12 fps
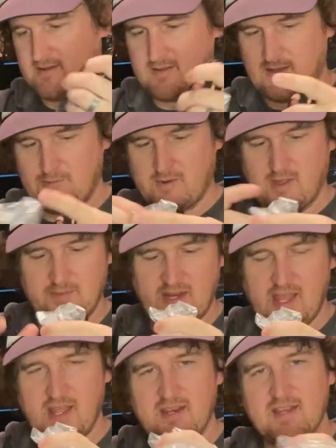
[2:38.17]
That will come in
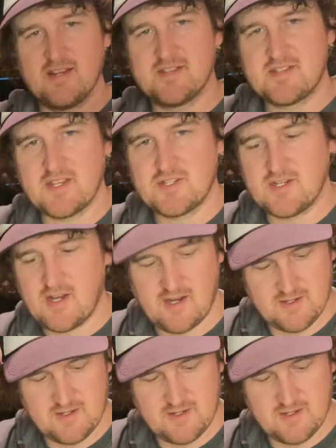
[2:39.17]
handy in a stationary